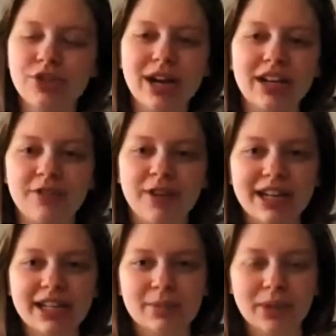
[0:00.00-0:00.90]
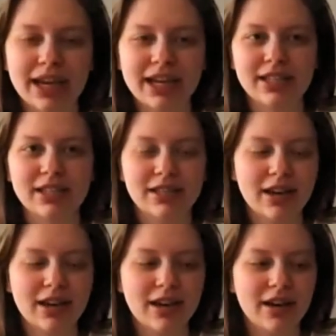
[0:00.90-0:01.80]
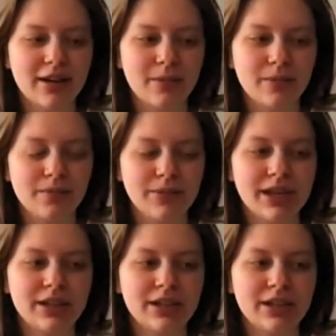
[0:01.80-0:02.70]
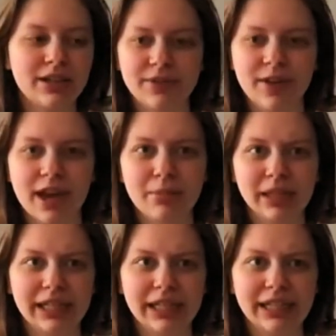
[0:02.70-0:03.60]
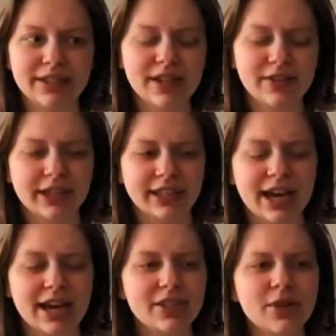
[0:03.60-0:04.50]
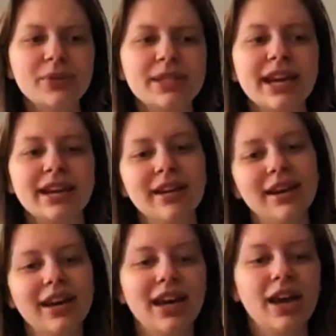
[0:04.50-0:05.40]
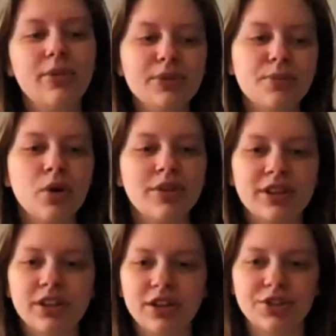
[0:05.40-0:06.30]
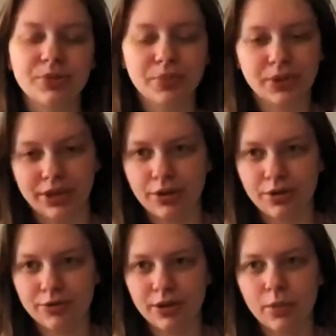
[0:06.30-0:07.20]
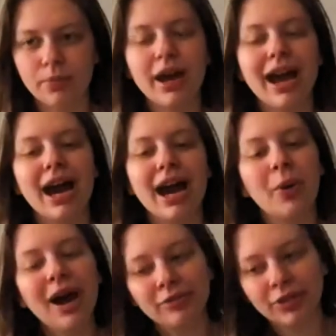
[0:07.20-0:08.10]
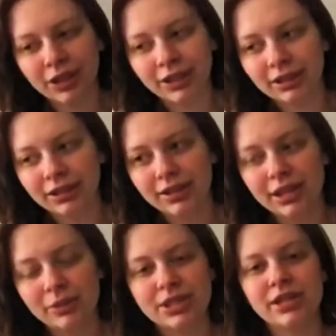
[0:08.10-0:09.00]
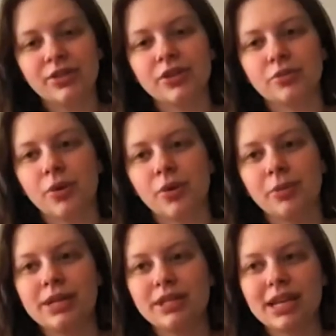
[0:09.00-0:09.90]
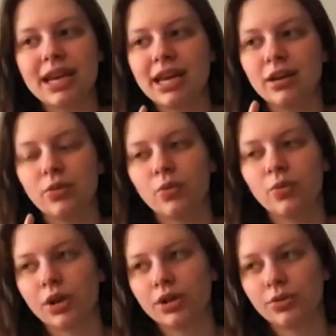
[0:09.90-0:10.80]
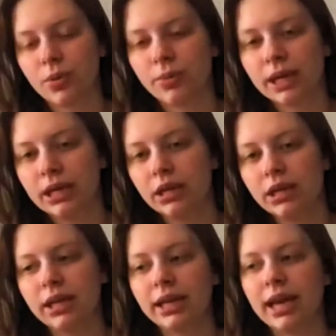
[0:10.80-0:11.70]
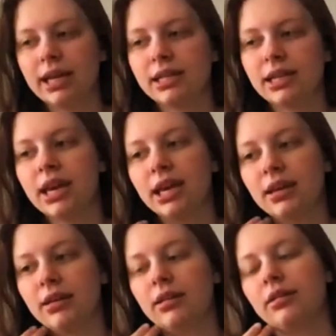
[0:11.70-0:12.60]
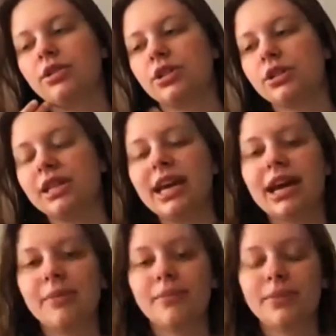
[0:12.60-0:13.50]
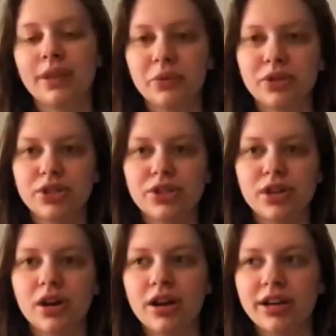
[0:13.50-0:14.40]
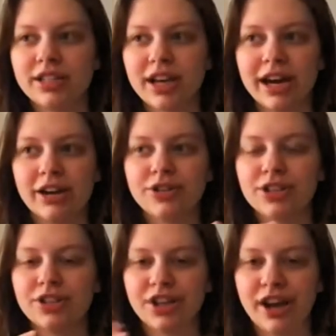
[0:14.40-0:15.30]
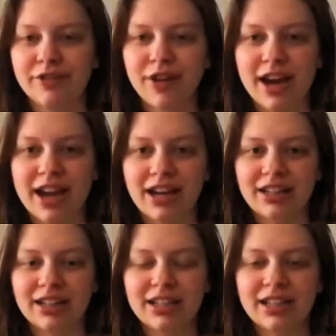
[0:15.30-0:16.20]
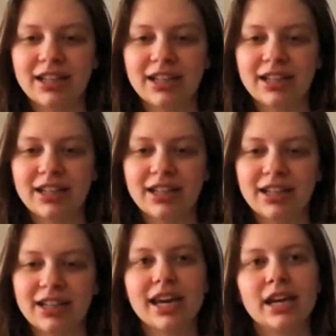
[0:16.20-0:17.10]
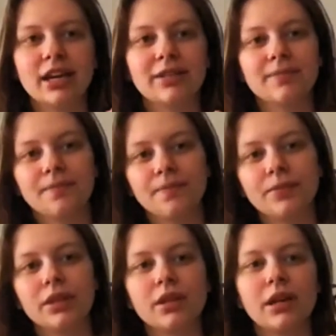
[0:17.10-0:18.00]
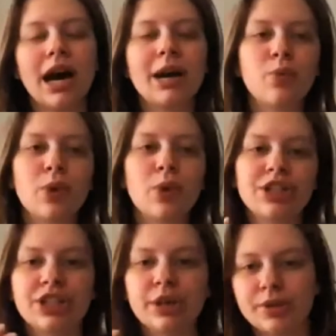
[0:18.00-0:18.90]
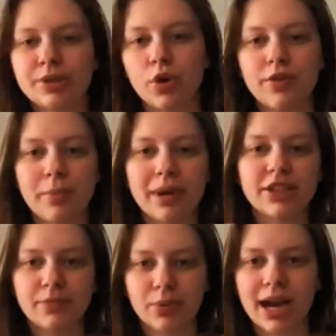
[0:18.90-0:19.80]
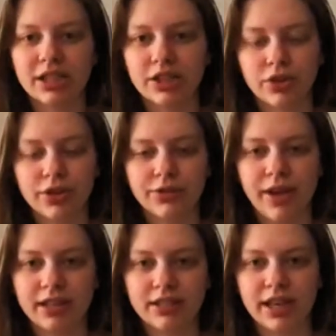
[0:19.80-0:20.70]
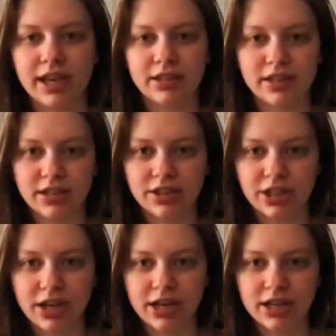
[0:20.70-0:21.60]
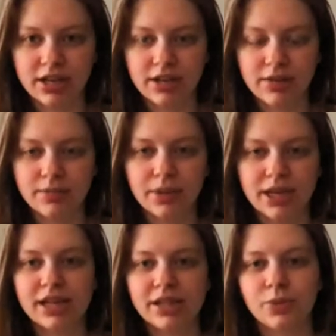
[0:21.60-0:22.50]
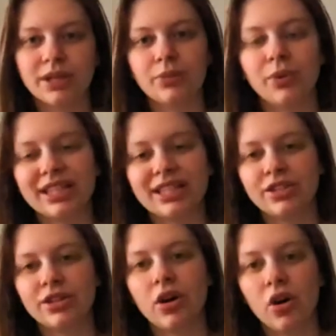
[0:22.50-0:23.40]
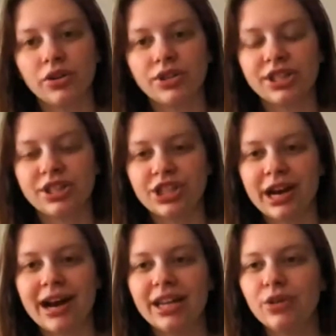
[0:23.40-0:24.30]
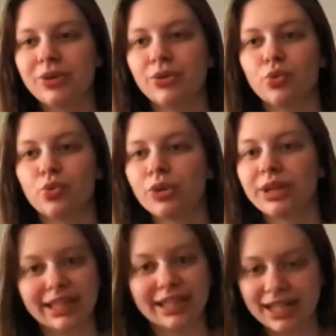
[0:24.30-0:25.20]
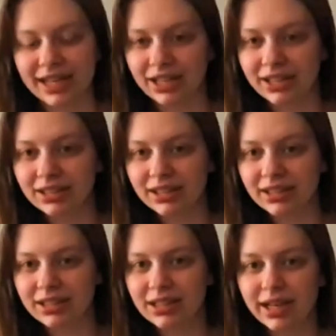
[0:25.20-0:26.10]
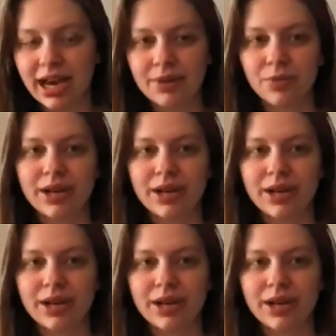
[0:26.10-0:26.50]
trying to find his place and find his family and stuff like that. So it was like, it was more than a superhero film. However, there were still those moments in Wonder Woman and in Shazam that was just an entire CGI fight. And it's like, I wish there was more of a mix of practical effects and CGI, because when it's all CGI, you can really tell. And